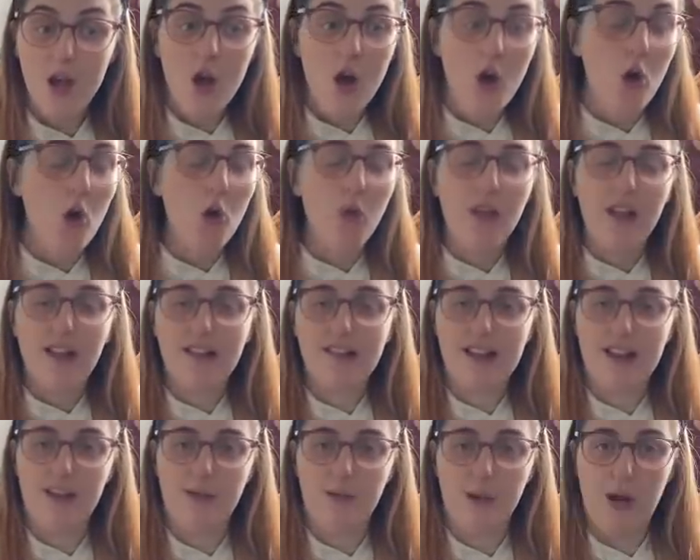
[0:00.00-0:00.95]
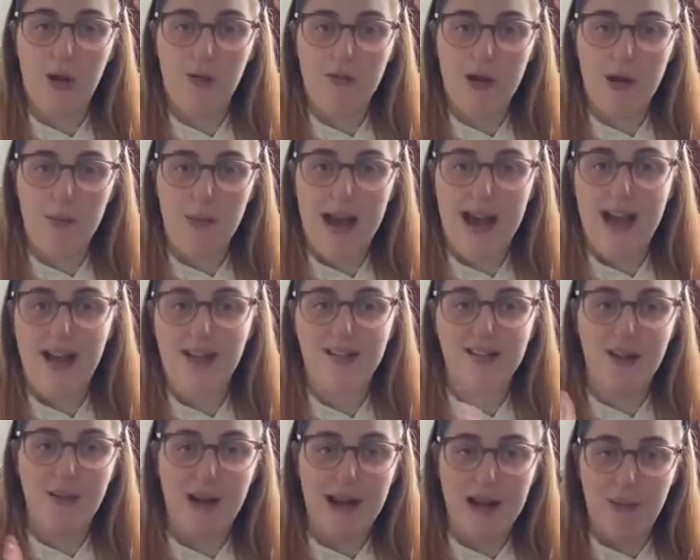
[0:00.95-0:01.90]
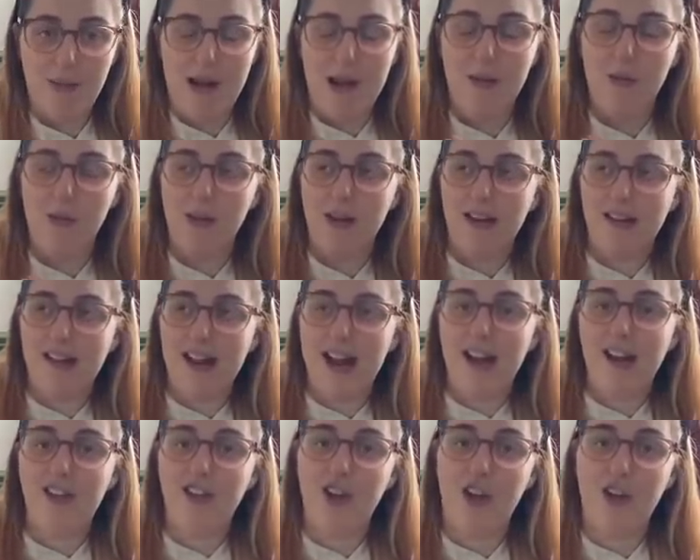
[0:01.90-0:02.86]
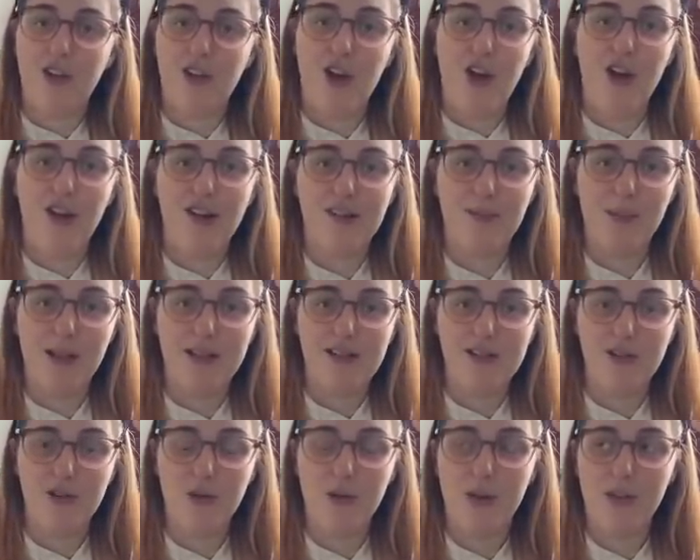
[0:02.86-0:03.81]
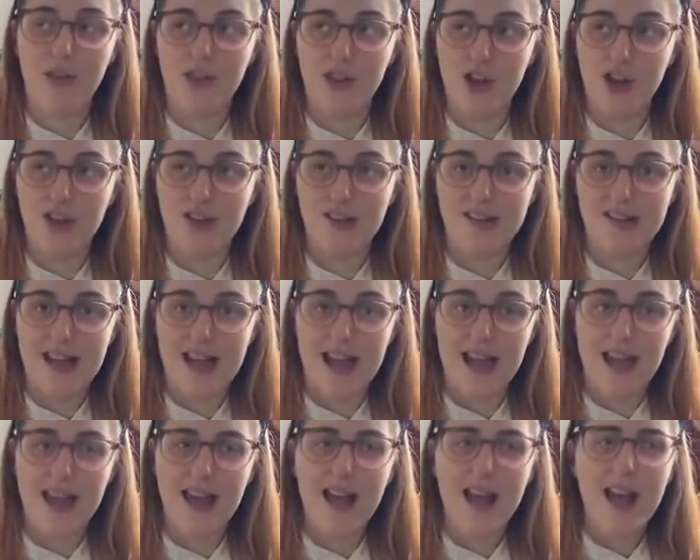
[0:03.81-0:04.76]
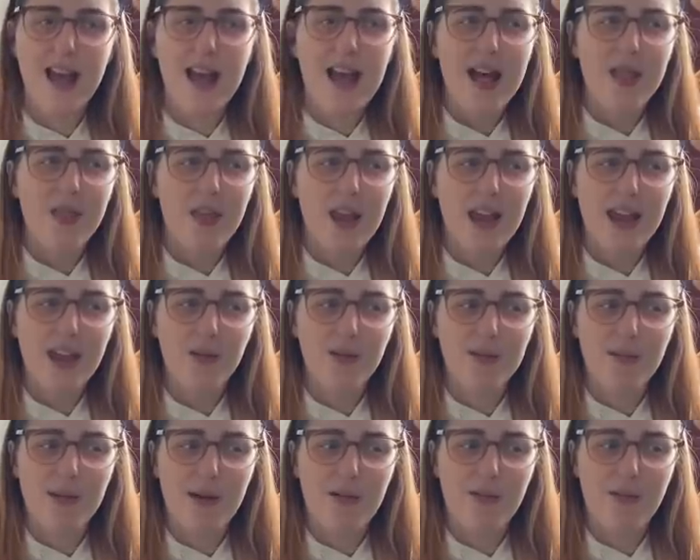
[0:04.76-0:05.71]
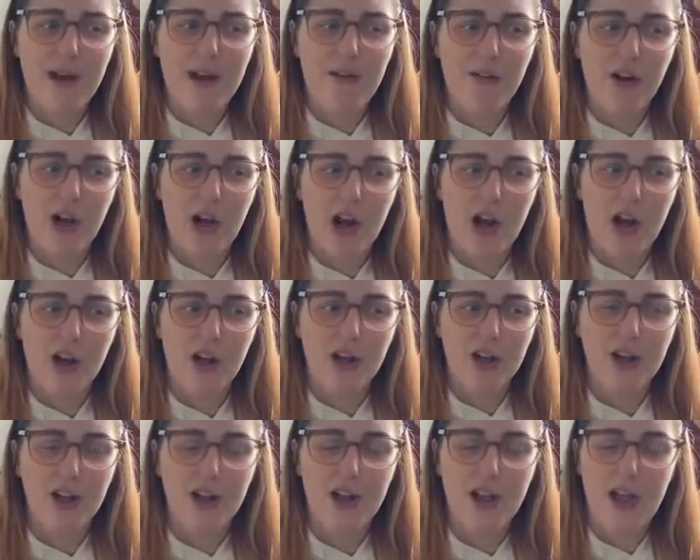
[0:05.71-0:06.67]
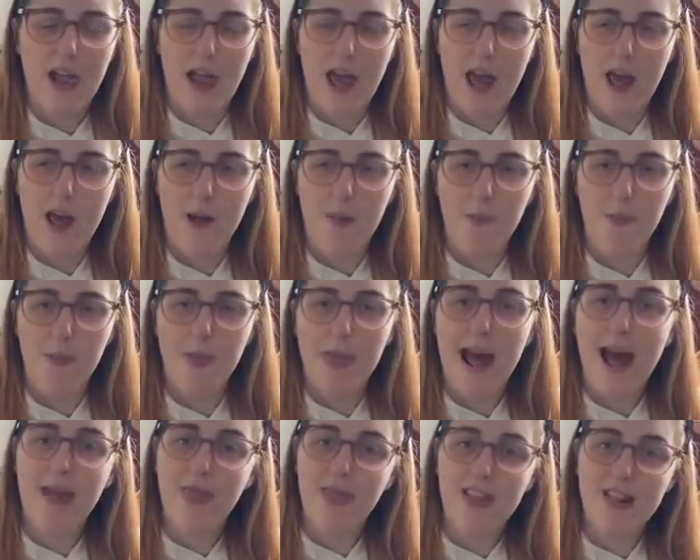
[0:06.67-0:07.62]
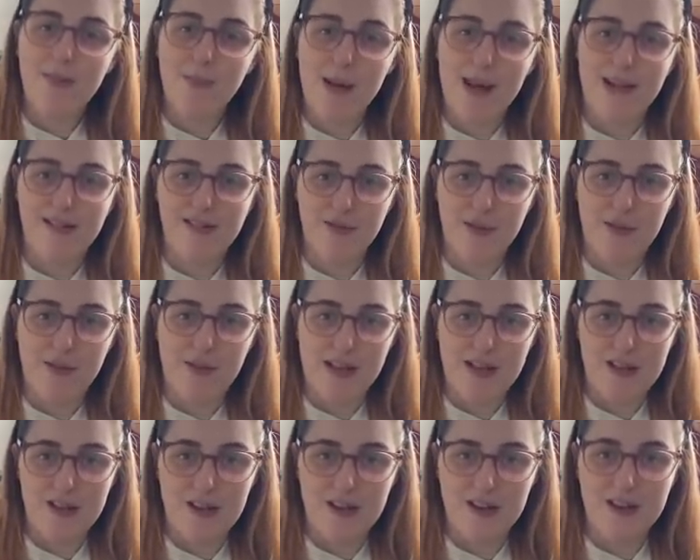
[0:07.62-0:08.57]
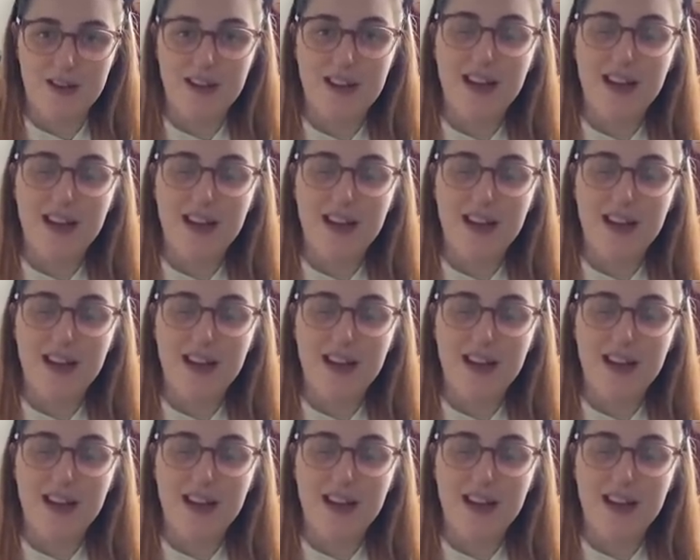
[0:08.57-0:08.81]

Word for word: All these things were going around my head. So anyway, we decided to go to the hospital on Thursday. I think it was about 5 o'clock. Had this pessary fitted.